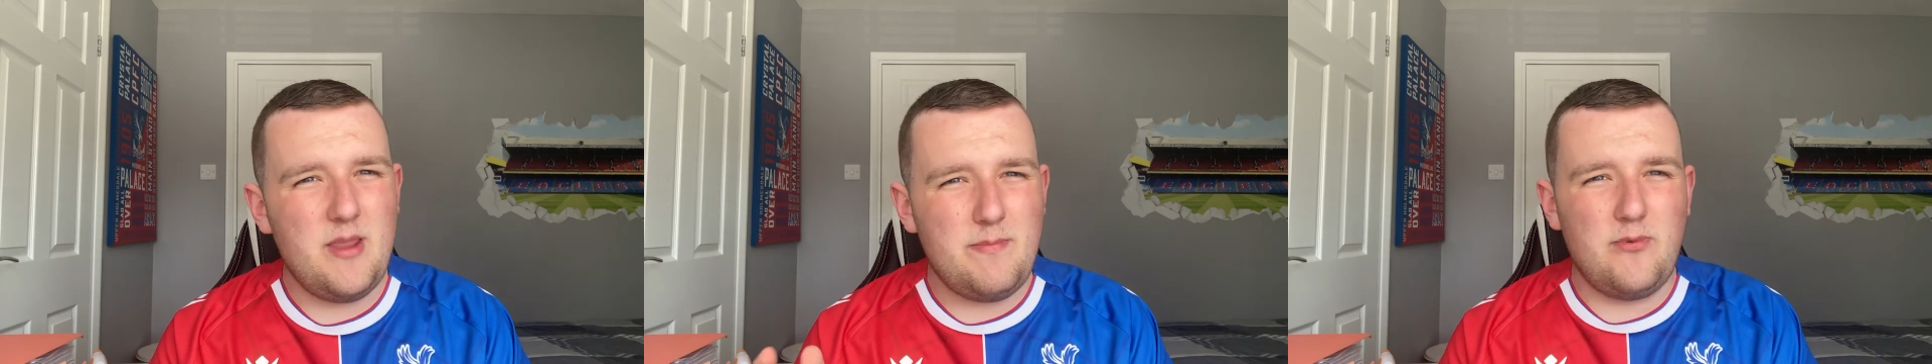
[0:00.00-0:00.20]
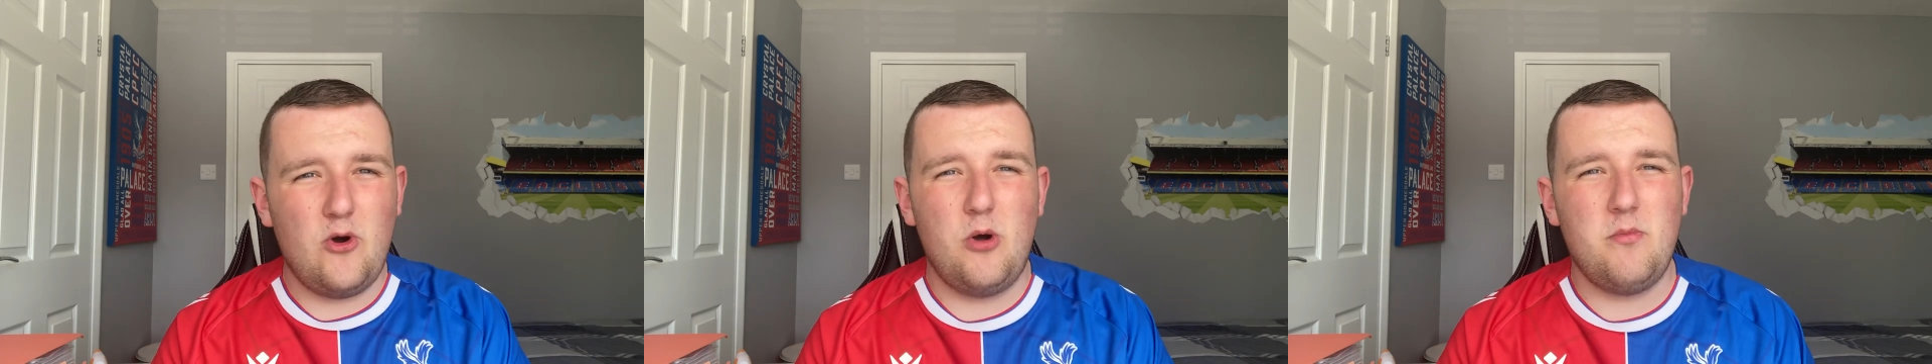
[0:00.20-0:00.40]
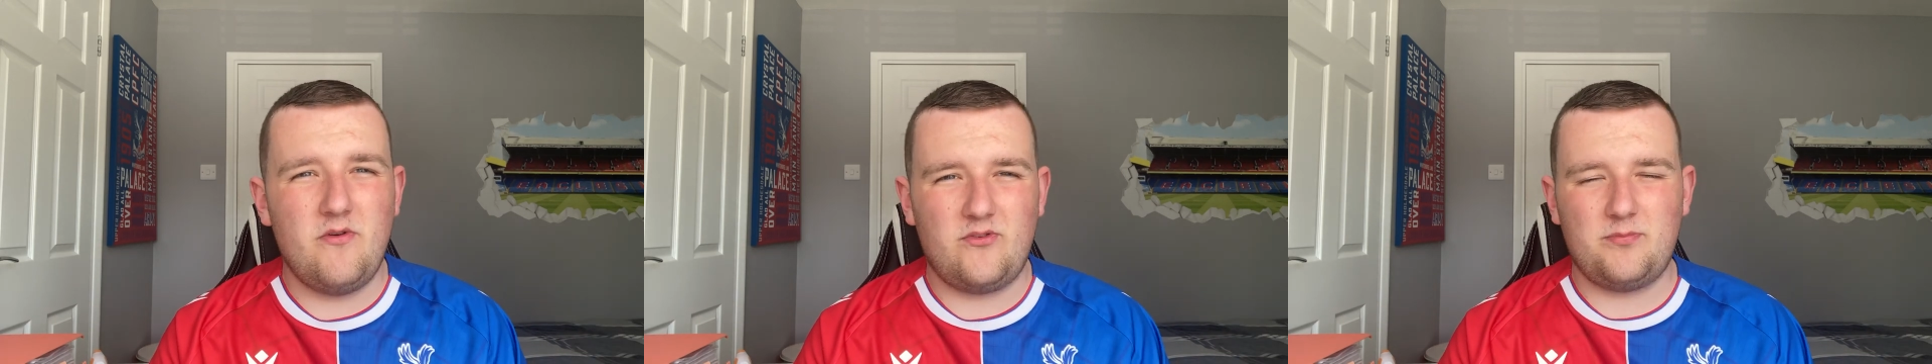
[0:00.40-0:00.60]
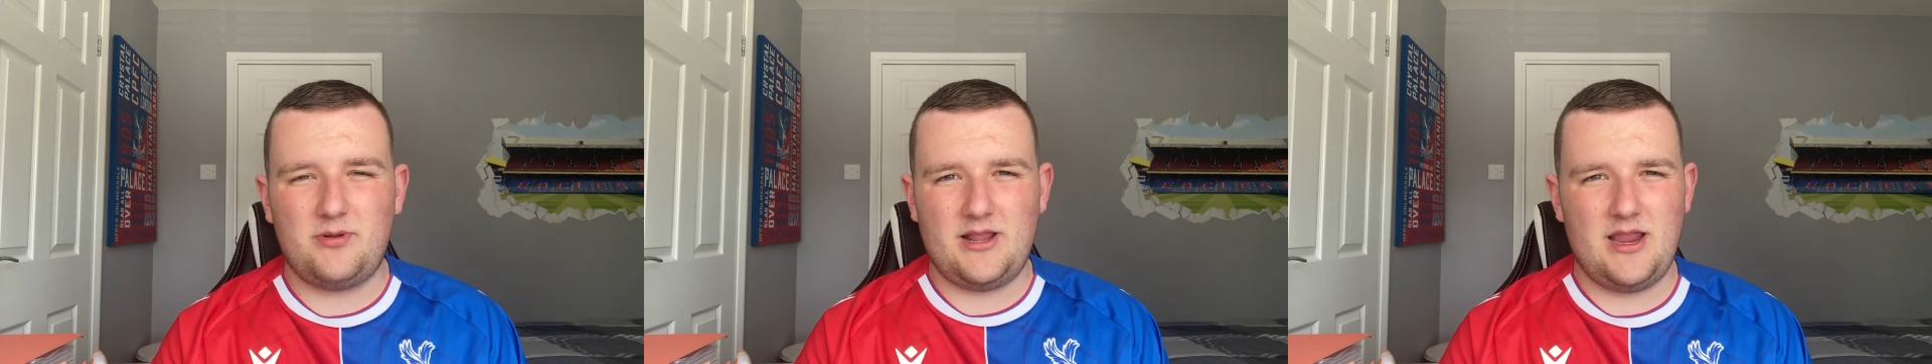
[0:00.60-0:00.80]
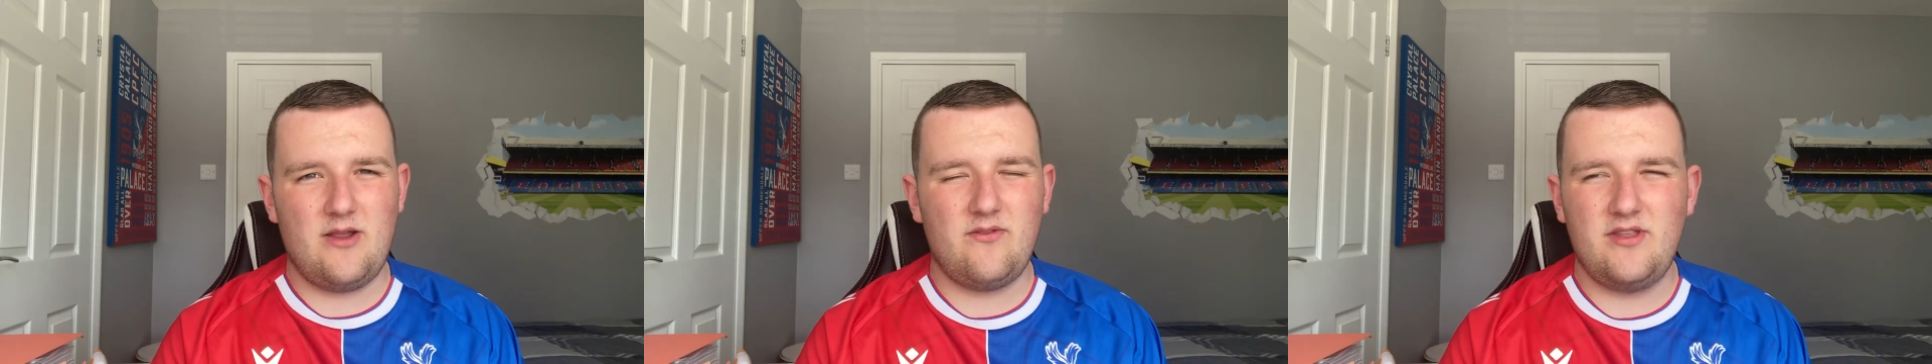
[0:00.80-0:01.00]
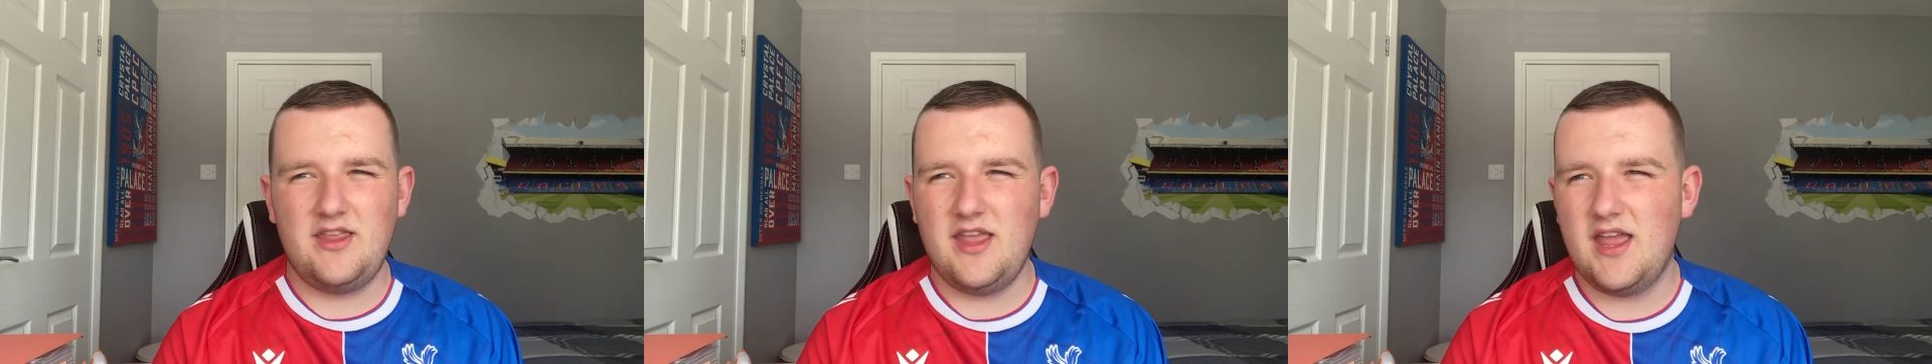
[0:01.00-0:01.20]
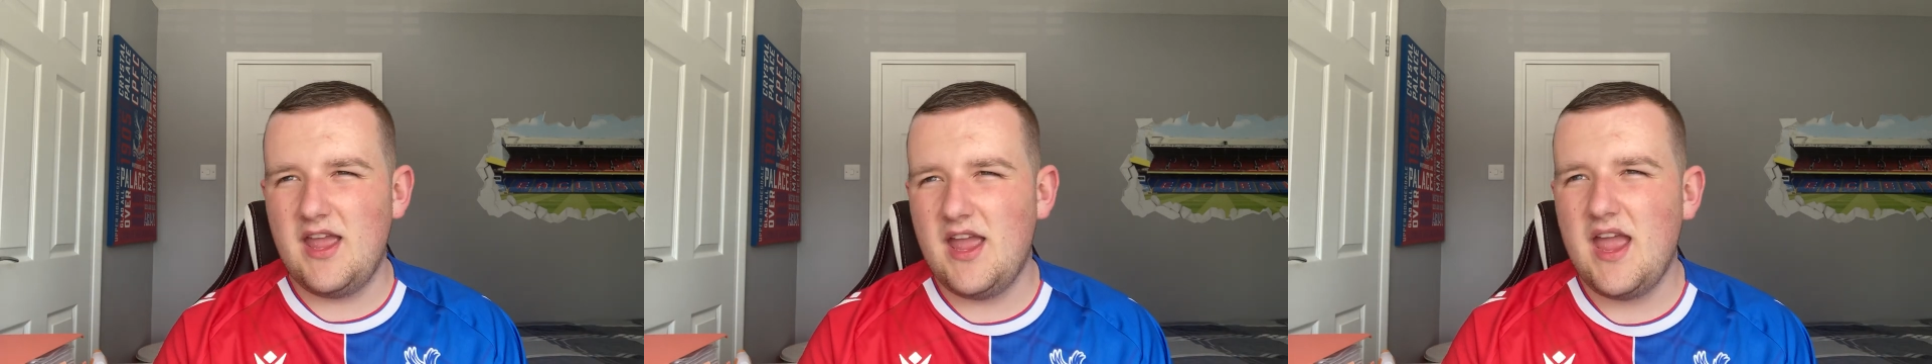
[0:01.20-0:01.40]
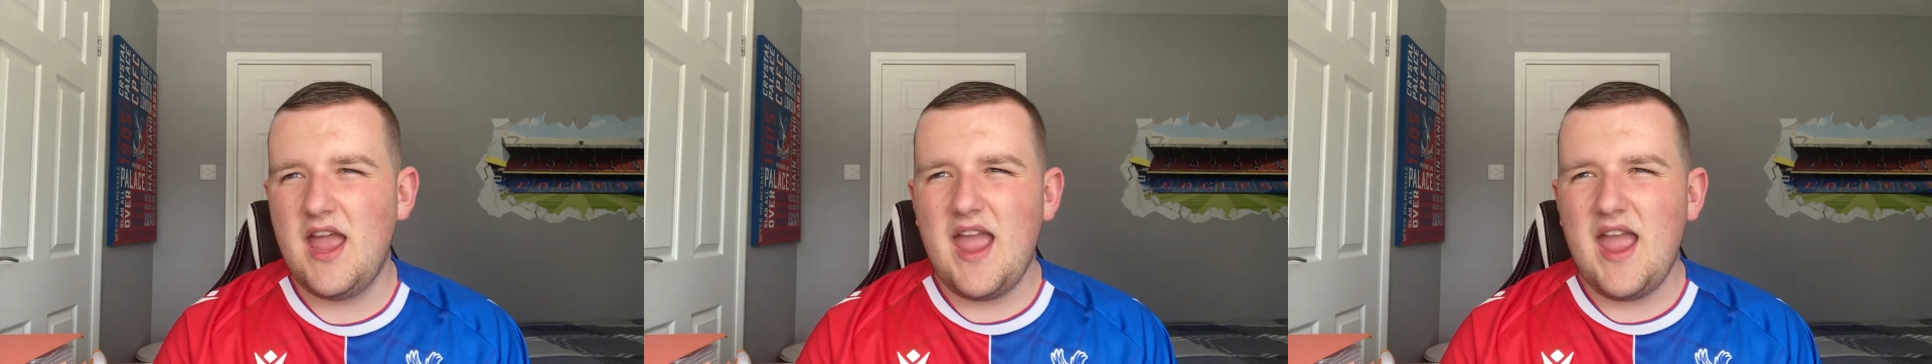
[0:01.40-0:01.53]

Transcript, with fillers: Bournemouth Player of the Year.